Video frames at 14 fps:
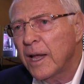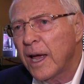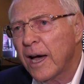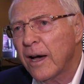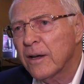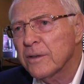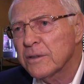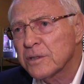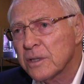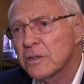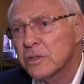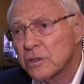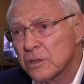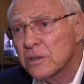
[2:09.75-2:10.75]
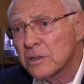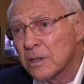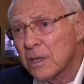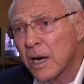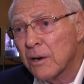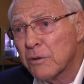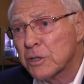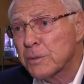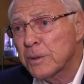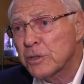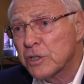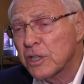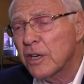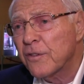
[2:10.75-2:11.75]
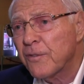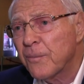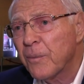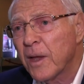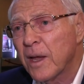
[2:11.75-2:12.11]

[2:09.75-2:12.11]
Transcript: how Congressman Schiff